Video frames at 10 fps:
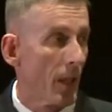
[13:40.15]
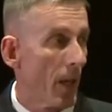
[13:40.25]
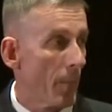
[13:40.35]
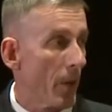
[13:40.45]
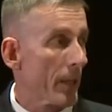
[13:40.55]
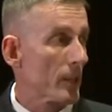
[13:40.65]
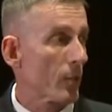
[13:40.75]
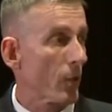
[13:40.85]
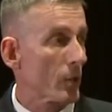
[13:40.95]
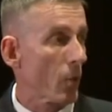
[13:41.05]
America's
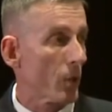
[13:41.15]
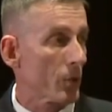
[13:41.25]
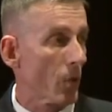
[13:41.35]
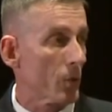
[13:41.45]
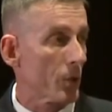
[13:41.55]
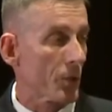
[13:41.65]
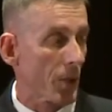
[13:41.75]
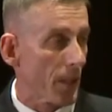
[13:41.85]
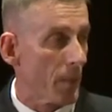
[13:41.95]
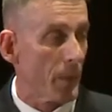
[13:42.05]
First Corps soldiers are
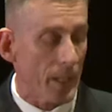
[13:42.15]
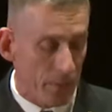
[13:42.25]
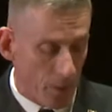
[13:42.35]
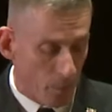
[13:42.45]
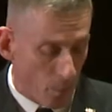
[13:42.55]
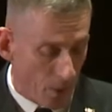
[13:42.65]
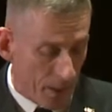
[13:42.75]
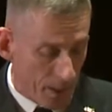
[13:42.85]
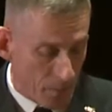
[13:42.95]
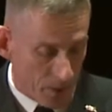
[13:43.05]
going to be deployed
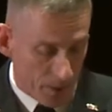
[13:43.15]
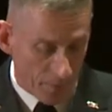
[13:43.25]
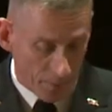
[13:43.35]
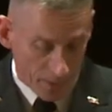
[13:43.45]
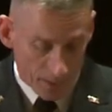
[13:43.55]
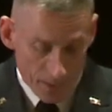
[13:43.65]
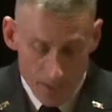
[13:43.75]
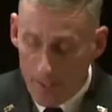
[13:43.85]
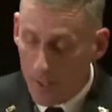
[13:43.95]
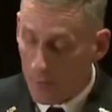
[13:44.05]
in the Pacific
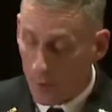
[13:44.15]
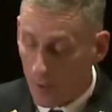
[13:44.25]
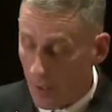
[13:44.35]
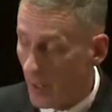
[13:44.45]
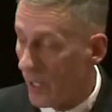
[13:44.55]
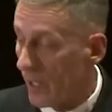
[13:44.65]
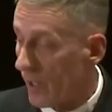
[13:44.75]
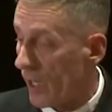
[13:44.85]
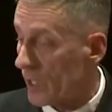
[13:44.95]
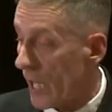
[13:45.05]
for a, uh,
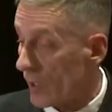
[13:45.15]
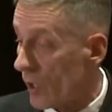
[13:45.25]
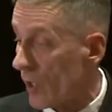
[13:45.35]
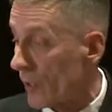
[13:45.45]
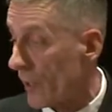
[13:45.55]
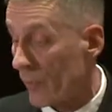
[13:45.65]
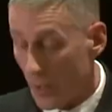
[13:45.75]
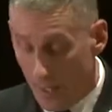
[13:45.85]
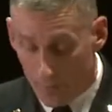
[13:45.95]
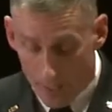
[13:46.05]
a lot longer than
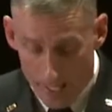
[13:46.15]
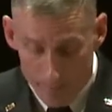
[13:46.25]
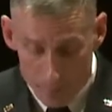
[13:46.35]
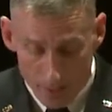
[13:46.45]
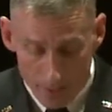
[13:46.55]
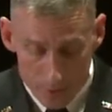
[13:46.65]
we ever have been.